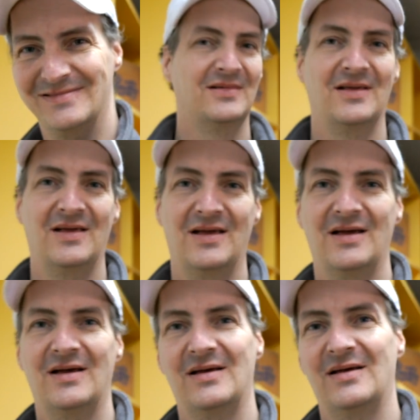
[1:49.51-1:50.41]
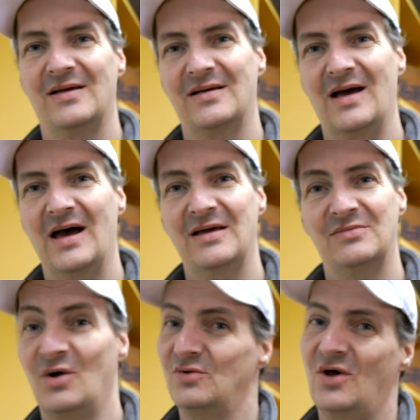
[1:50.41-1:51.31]
How far can you hit? Hey,
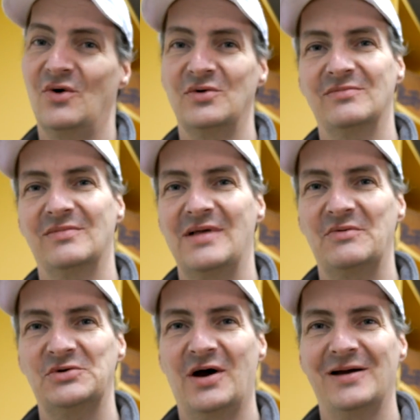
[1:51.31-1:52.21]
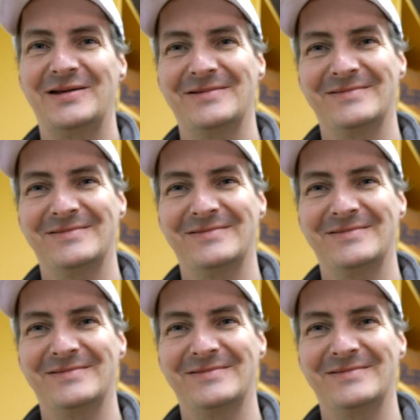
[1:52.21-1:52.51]
don't know. Haven't tried.